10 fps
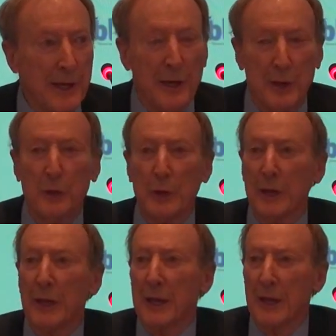who
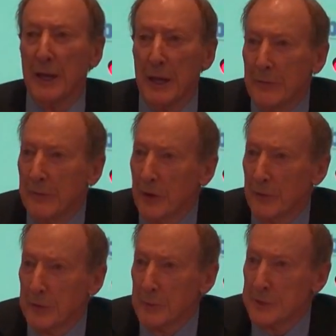
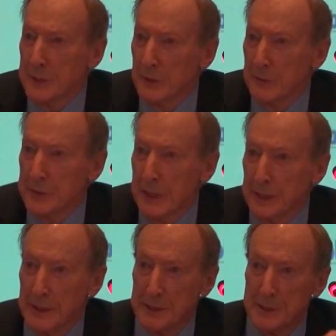involve themselves
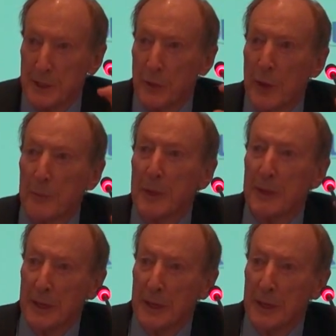in these corrupt